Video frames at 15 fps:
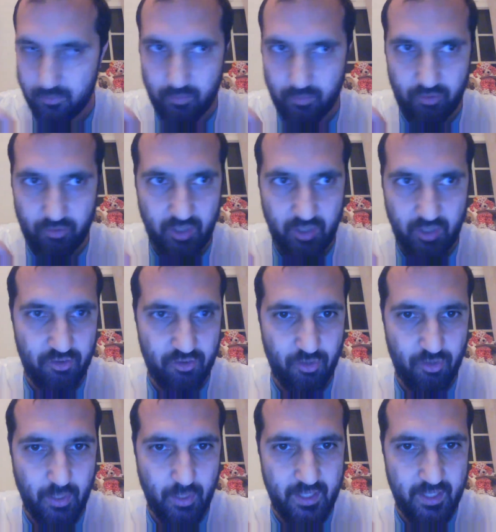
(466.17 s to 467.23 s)
change
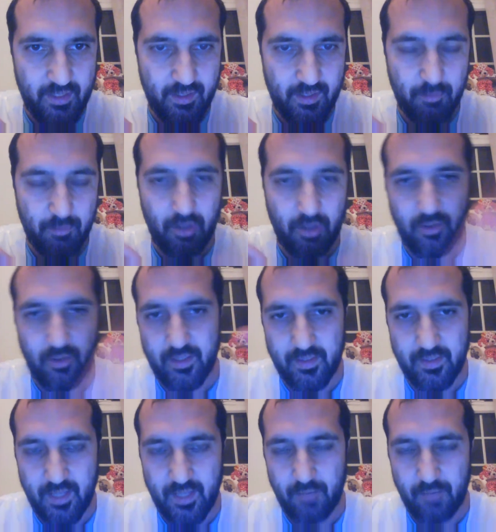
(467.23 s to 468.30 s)
the way. I'm not holier
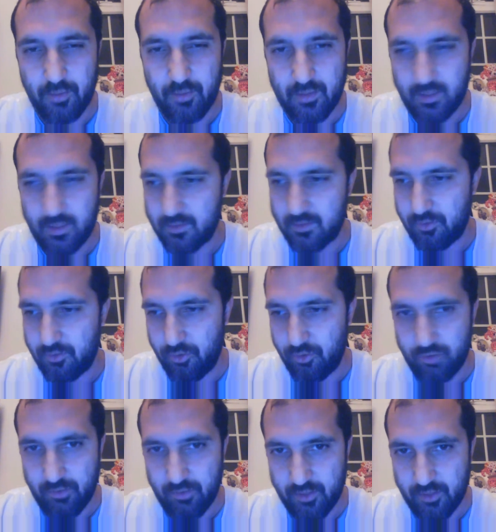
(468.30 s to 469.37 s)
than thou, not like
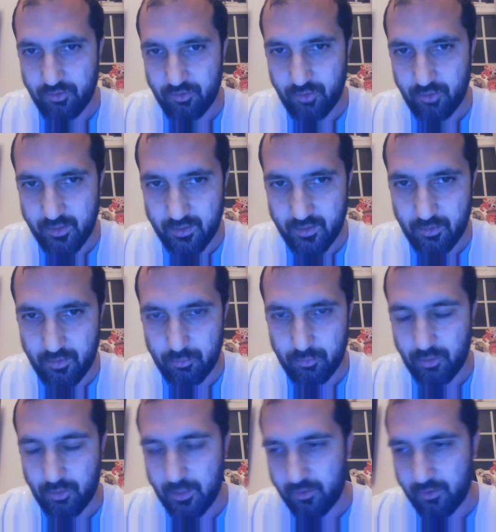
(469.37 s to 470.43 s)
hugely religious or anything. I know I'm
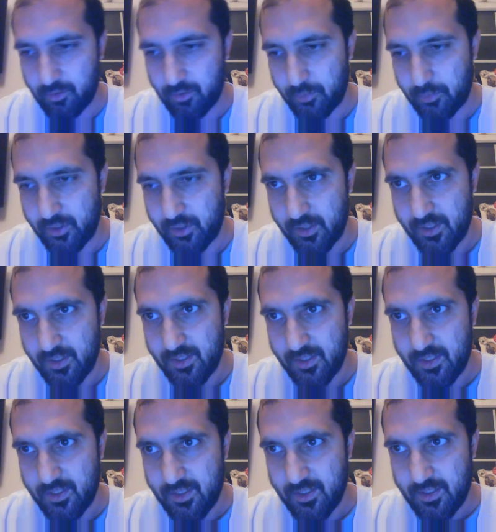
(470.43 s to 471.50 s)
talking about God, but
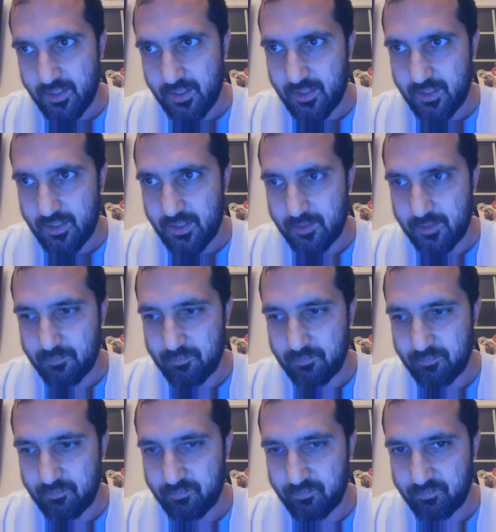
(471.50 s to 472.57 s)

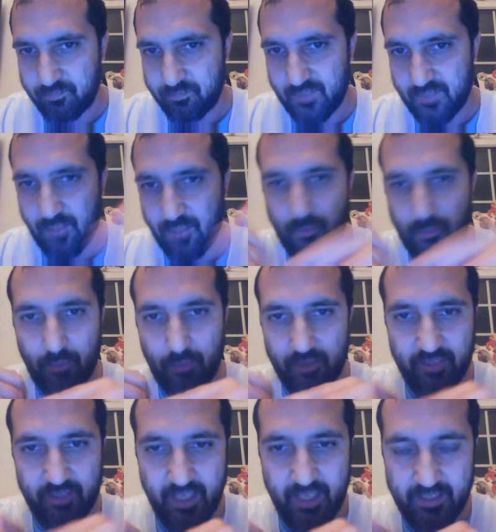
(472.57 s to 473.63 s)
I wouldn't want
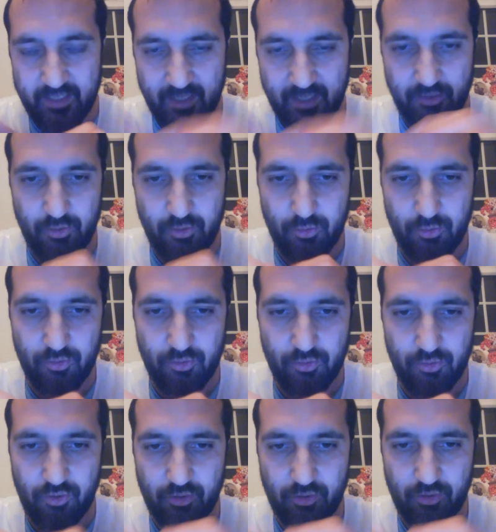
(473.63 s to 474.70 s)
us to get
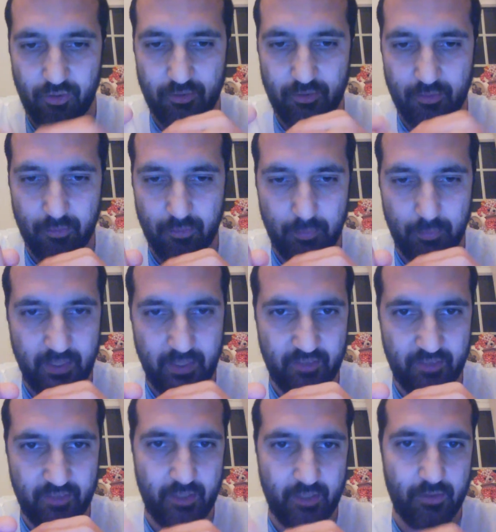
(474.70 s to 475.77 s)
tattoos or
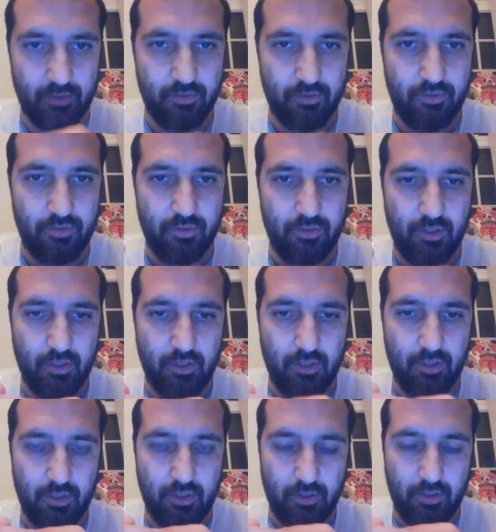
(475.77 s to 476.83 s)
piercings
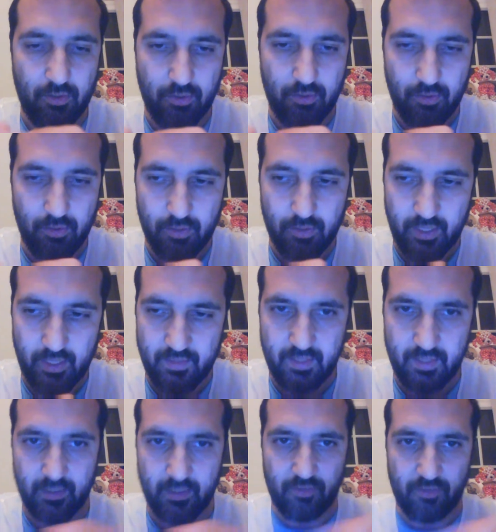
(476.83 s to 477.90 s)
or
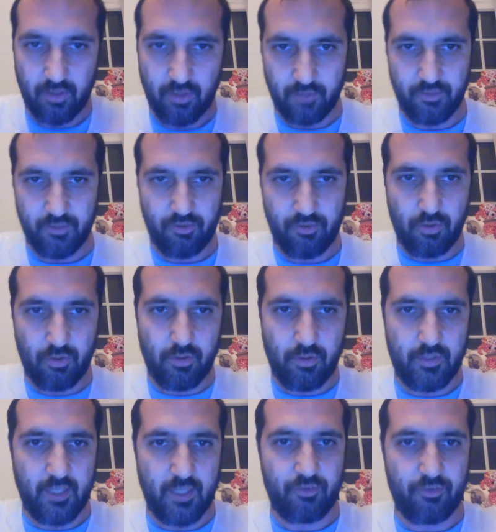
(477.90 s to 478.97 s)
anything that's artificial or
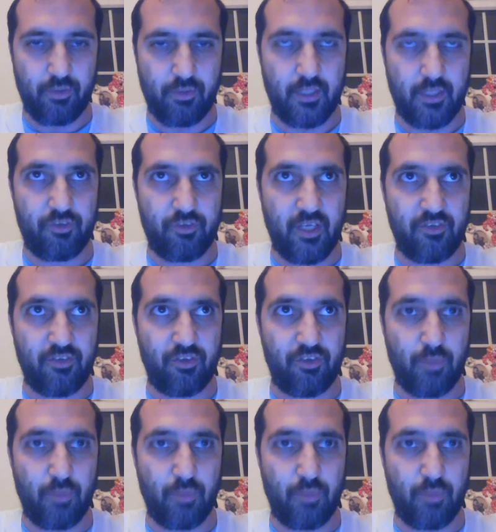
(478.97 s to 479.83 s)
unnatural that changes the way